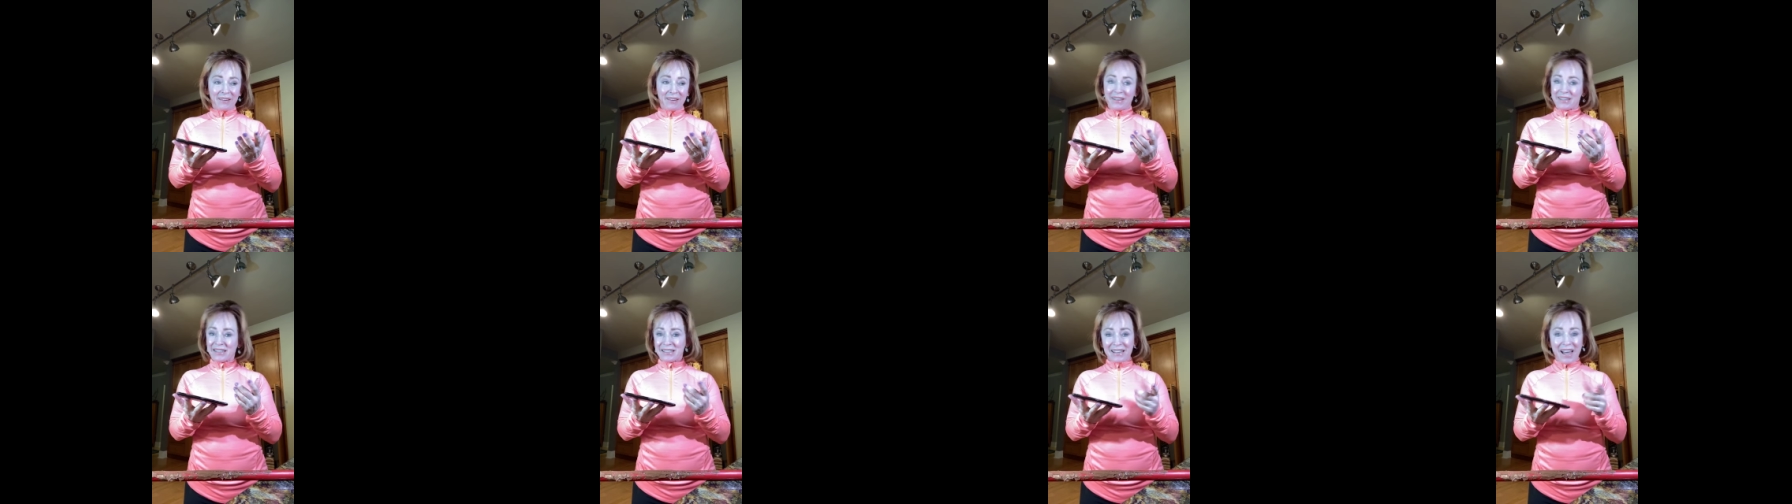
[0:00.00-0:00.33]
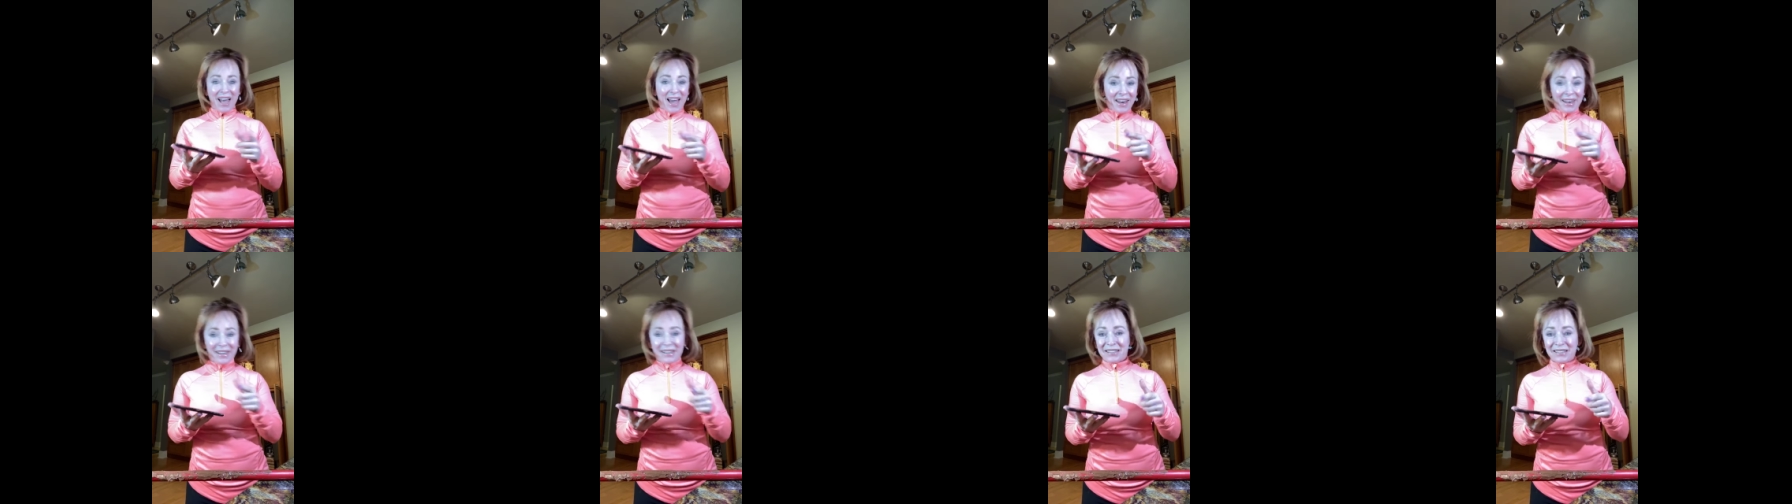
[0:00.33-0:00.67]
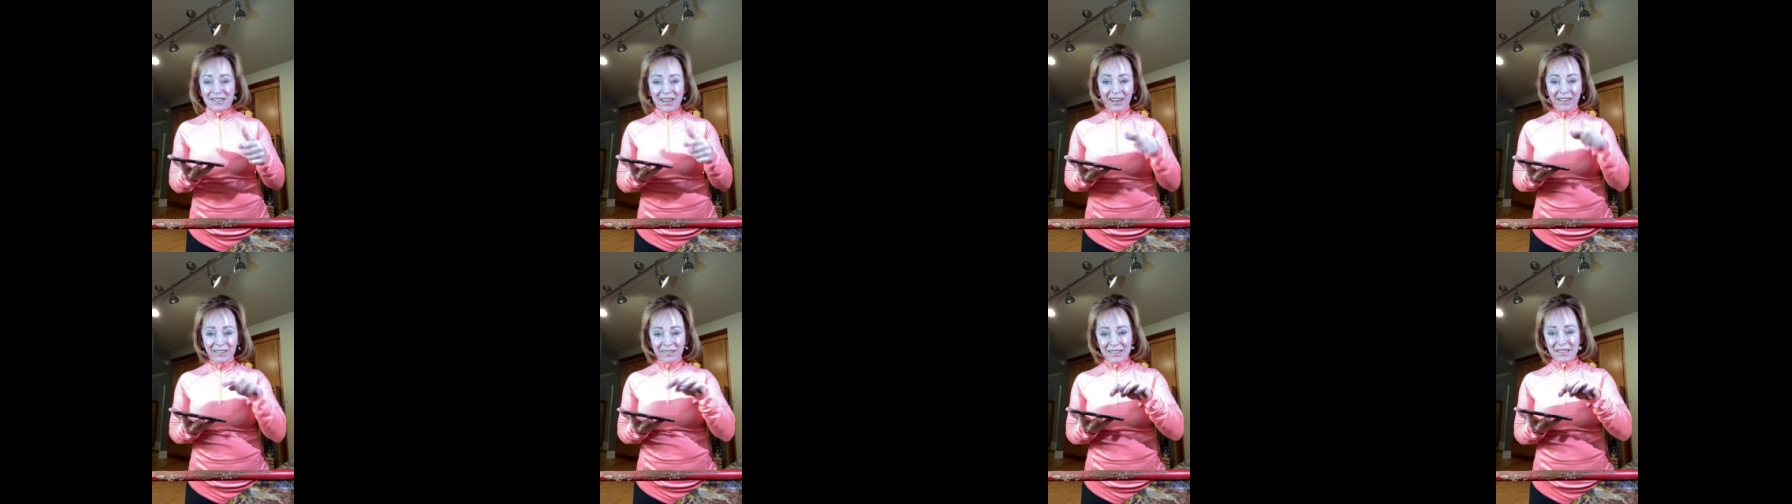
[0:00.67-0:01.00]
is I didn't
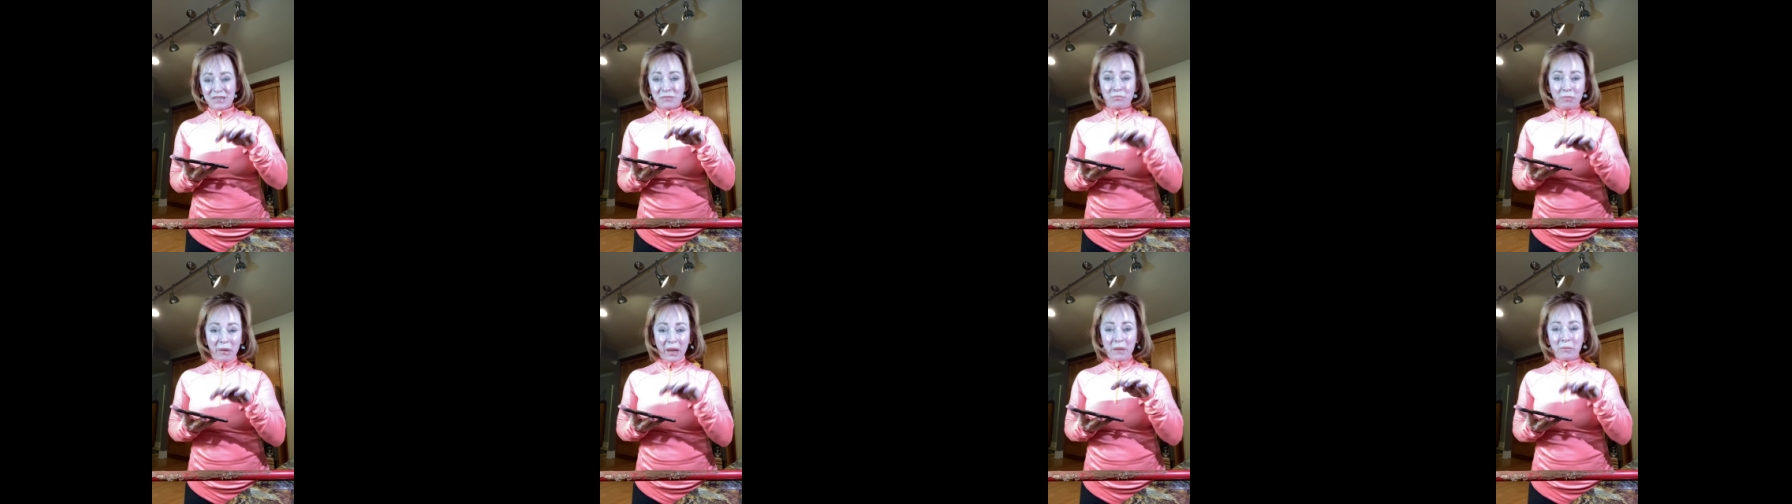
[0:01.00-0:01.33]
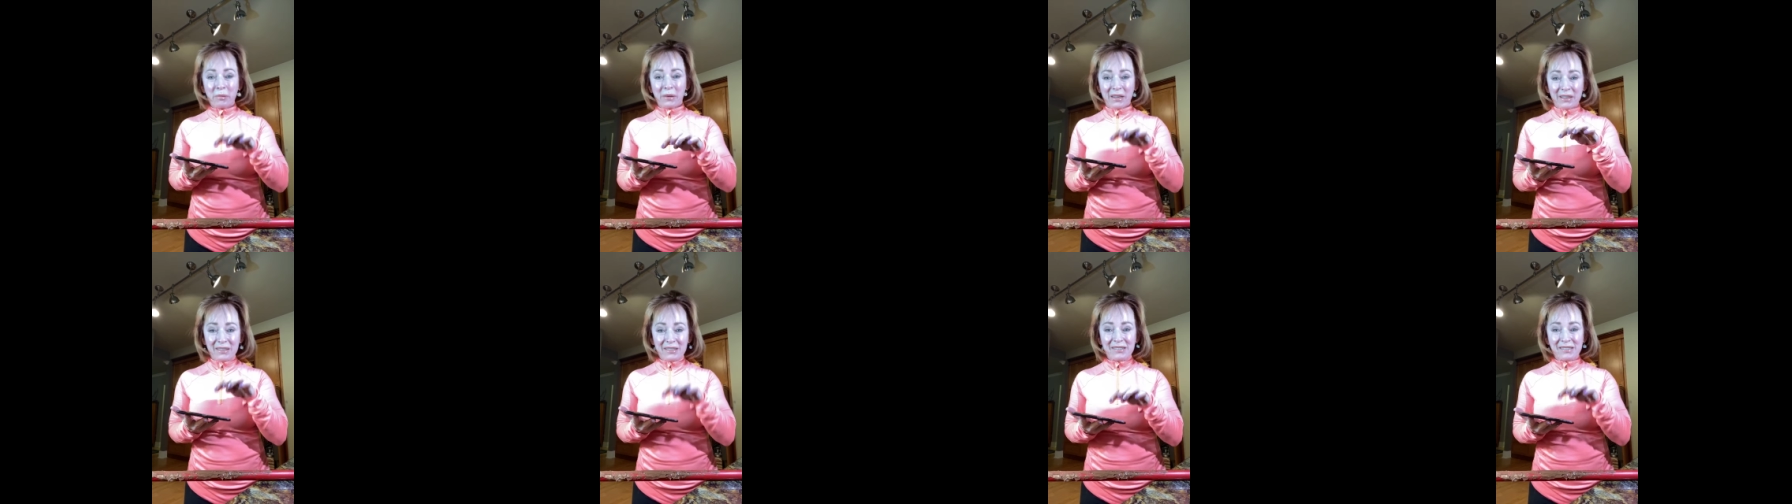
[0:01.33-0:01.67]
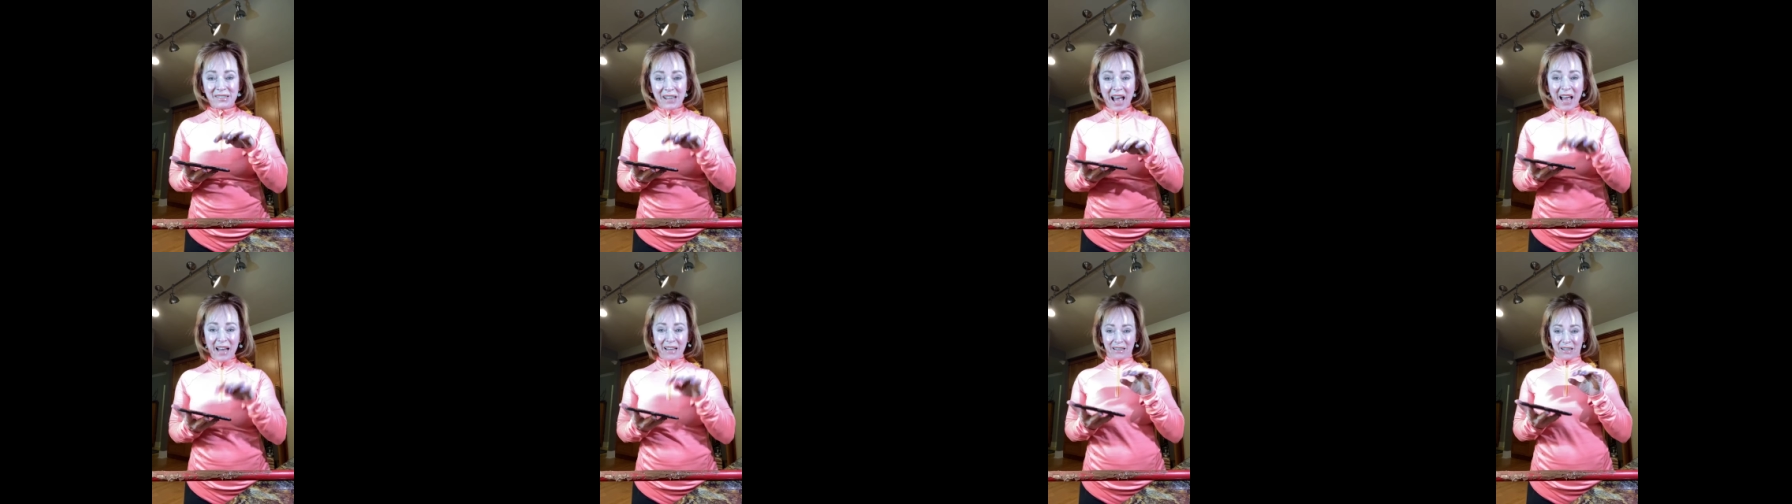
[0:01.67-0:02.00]
take this baby
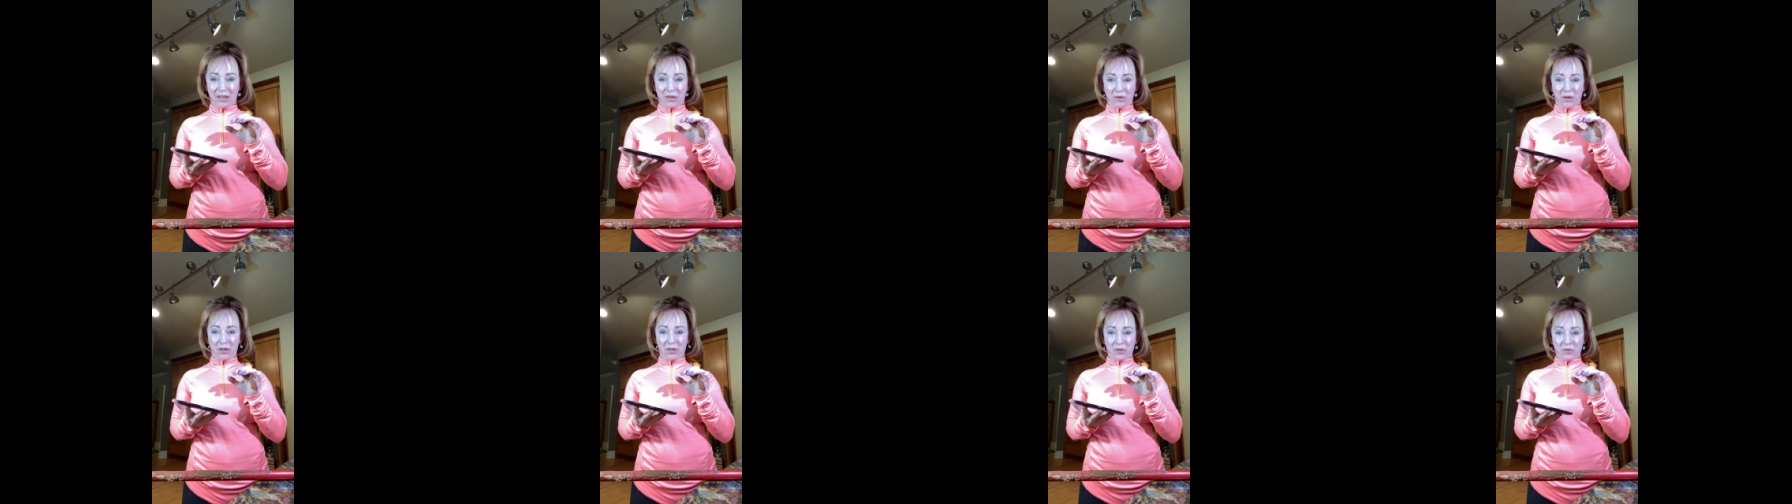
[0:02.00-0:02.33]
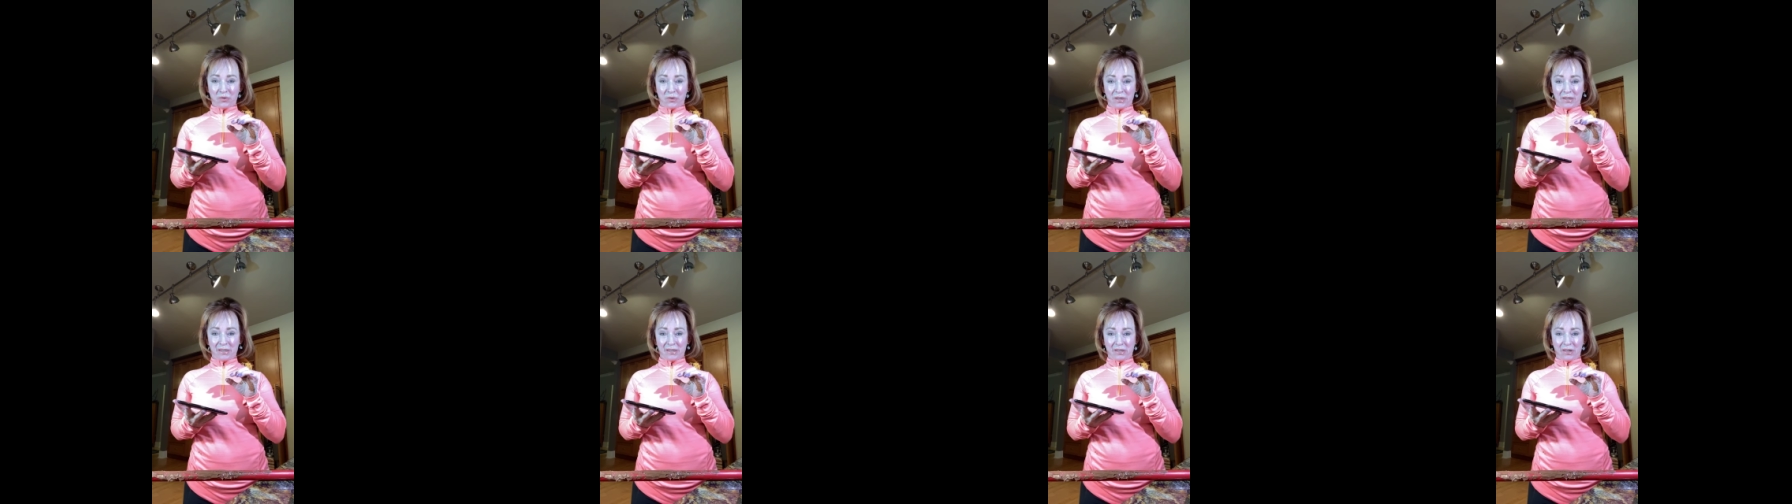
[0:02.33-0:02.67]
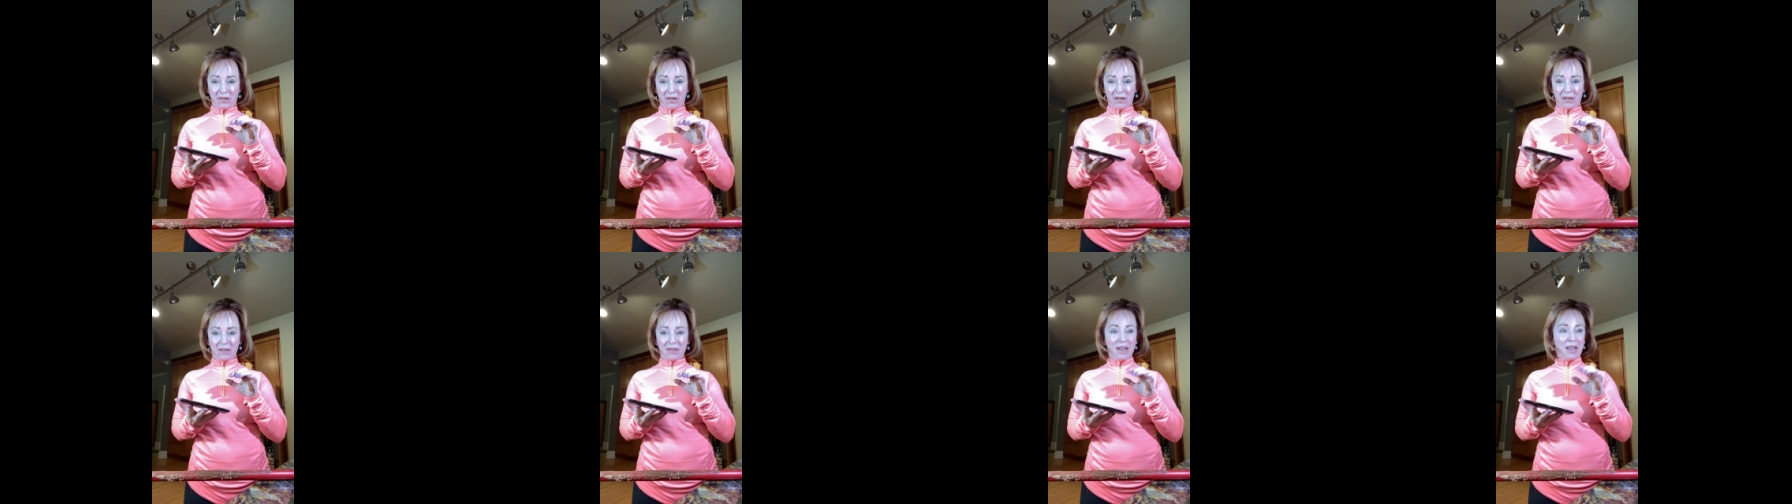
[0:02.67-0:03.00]
inside the grocery
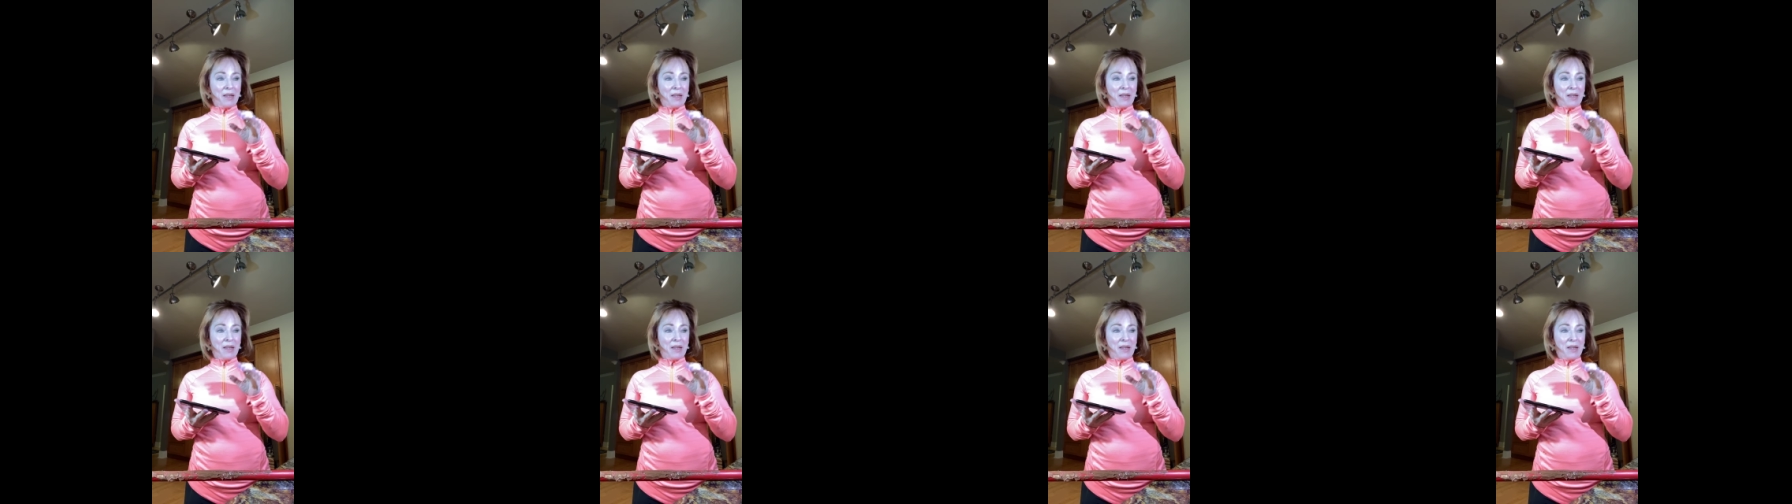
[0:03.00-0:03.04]
store